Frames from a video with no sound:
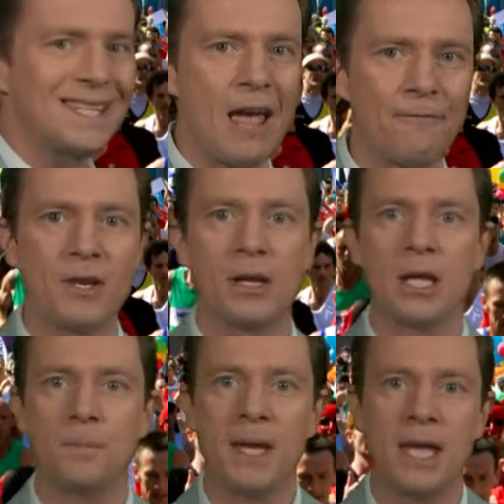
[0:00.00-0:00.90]

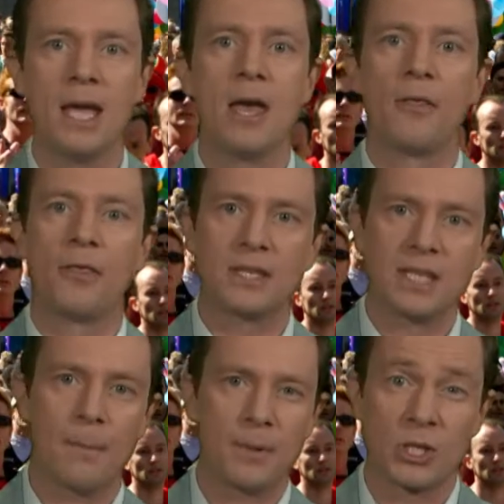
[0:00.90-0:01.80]
definitely be the
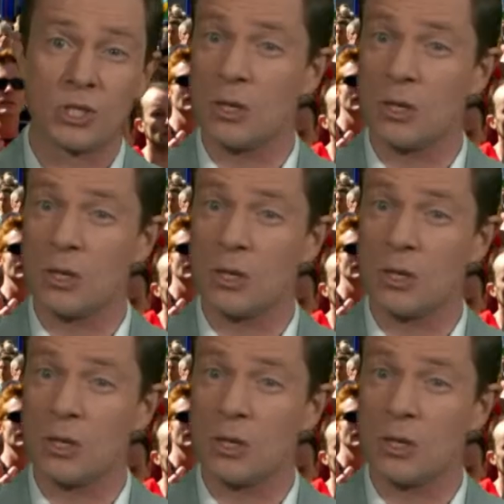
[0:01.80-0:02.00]
temperatures.